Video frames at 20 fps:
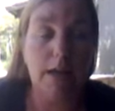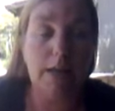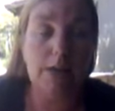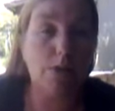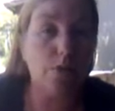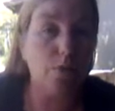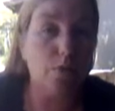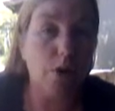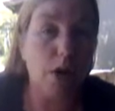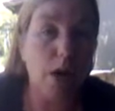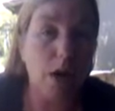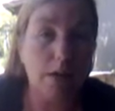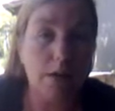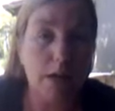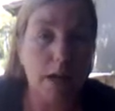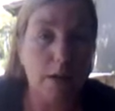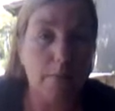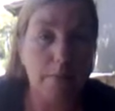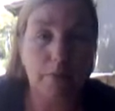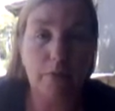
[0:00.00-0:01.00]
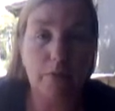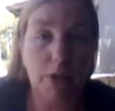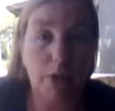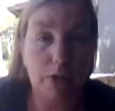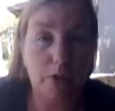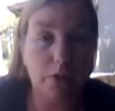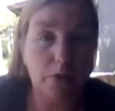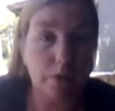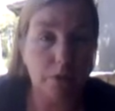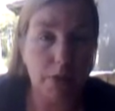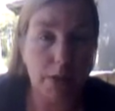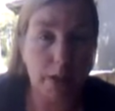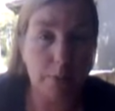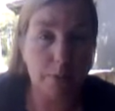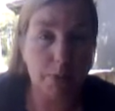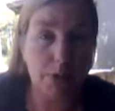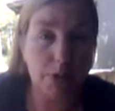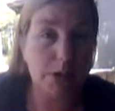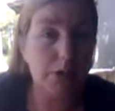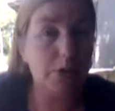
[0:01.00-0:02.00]
it's the wrong time of year for
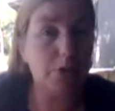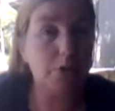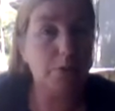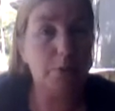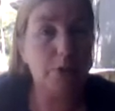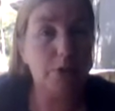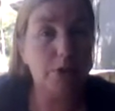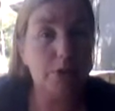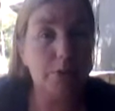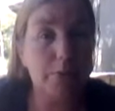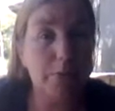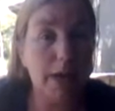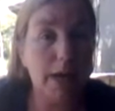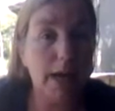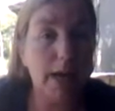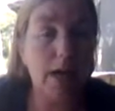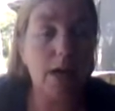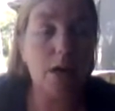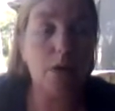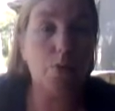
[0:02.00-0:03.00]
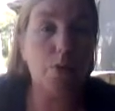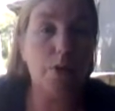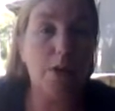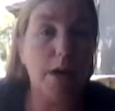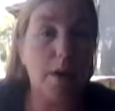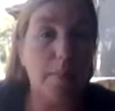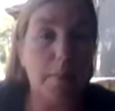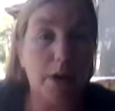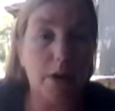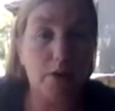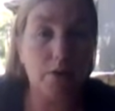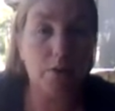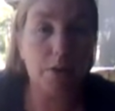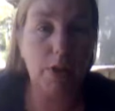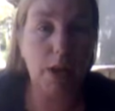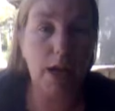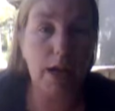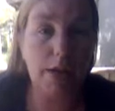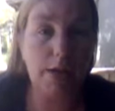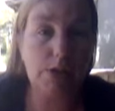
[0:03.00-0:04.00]
that particular bird to be out, or that
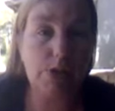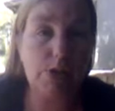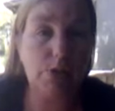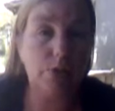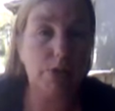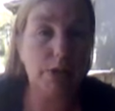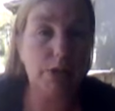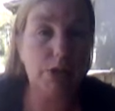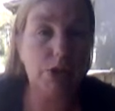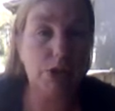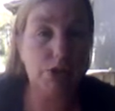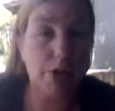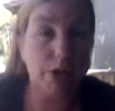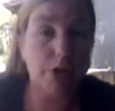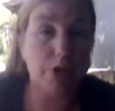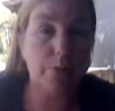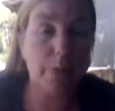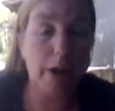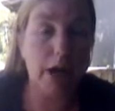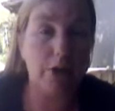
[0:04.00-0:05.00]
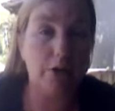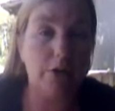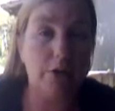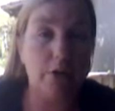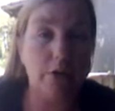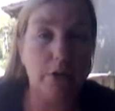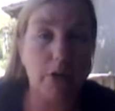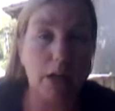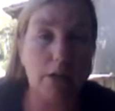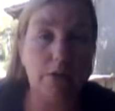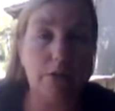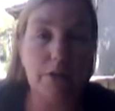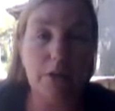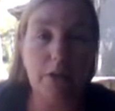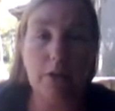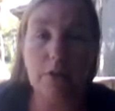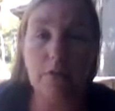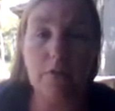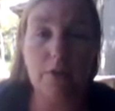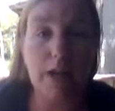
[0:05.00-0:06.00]
butterfly is a really strange pattern or color
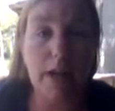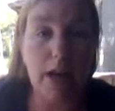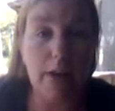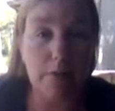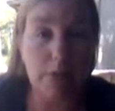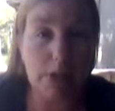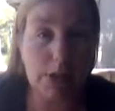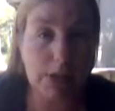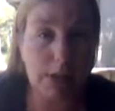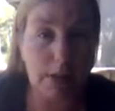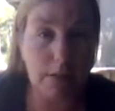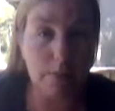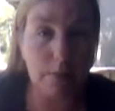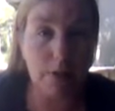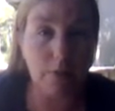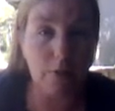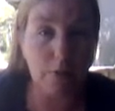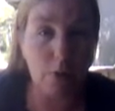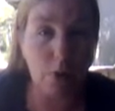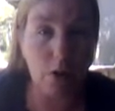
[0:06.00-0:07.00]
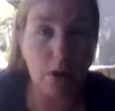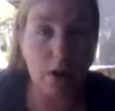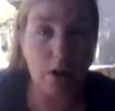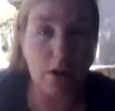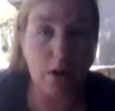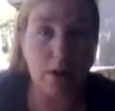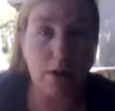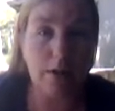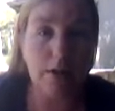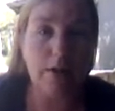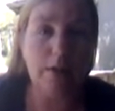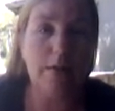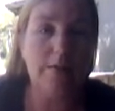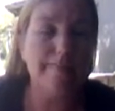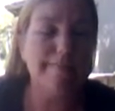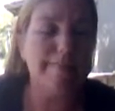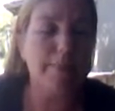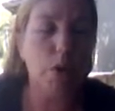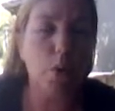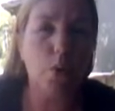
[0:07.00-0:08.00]
that you've never seen before,
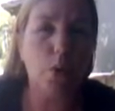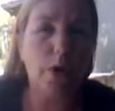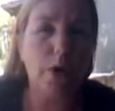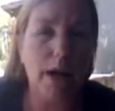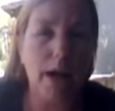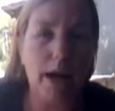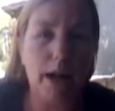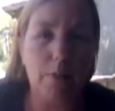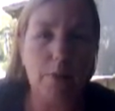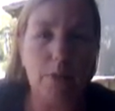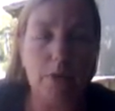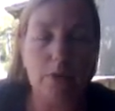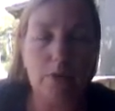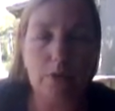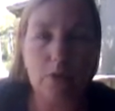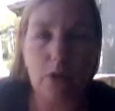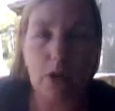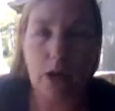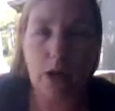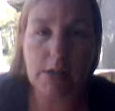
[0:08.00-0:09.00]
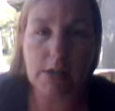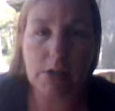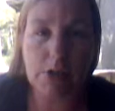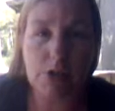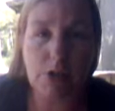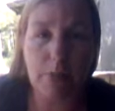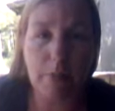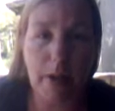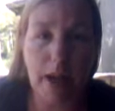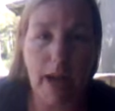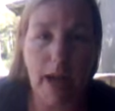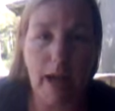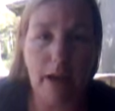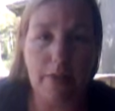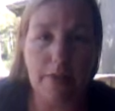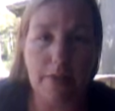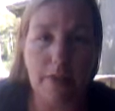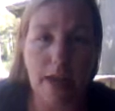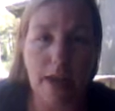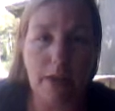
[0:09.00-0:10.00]
or an animal crosses your
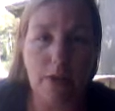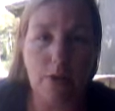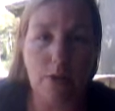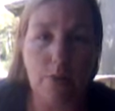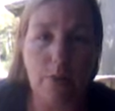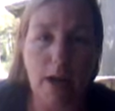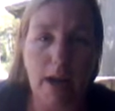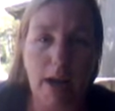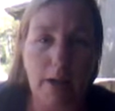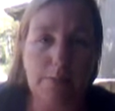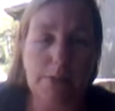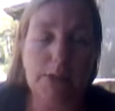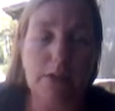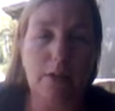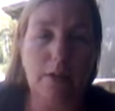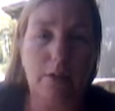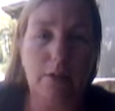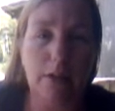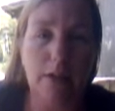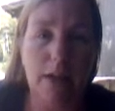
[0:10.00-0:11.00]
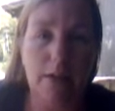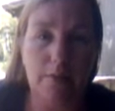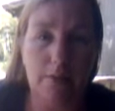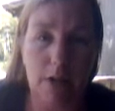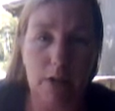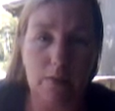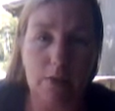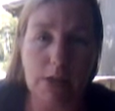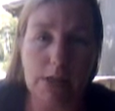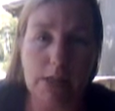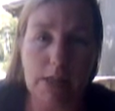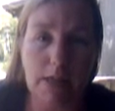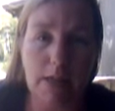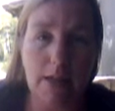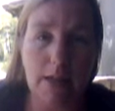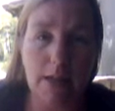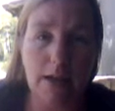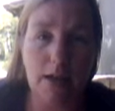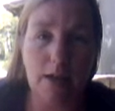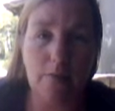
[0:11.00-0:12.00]
path that you absolutely have never seen
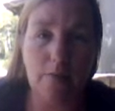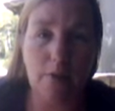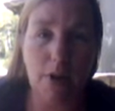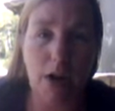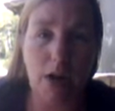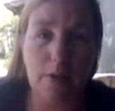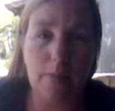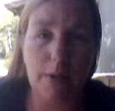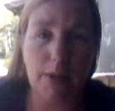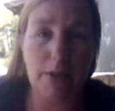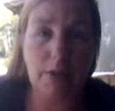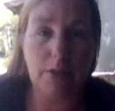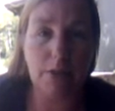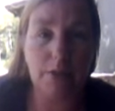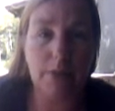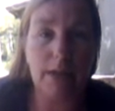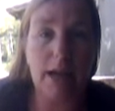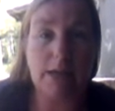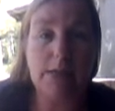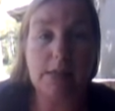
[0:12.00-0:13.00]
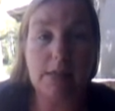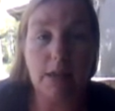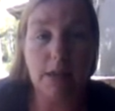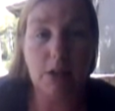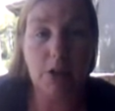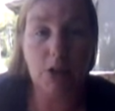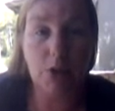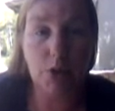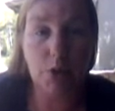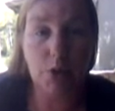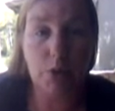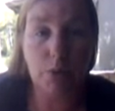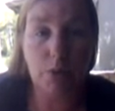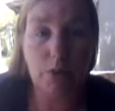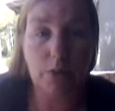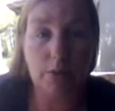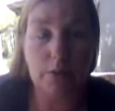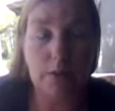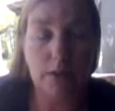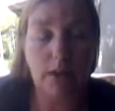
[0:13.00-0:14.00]
in that environment. That's the
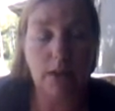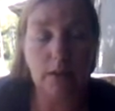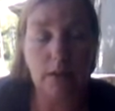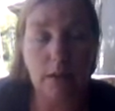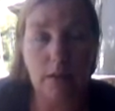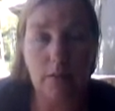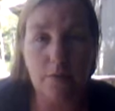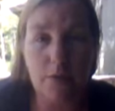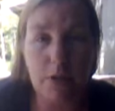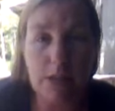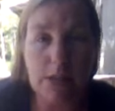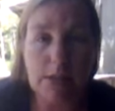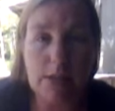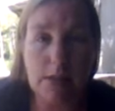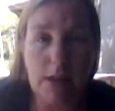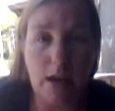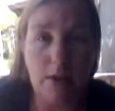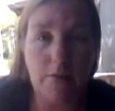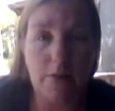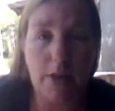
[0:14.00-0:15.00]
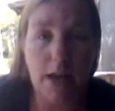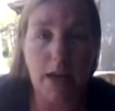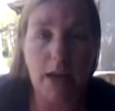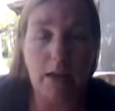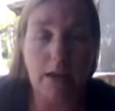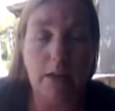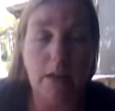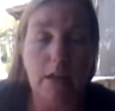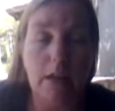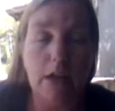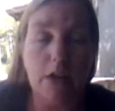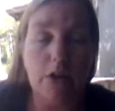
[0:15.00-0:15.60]
unusual. You're not looking for the stuff that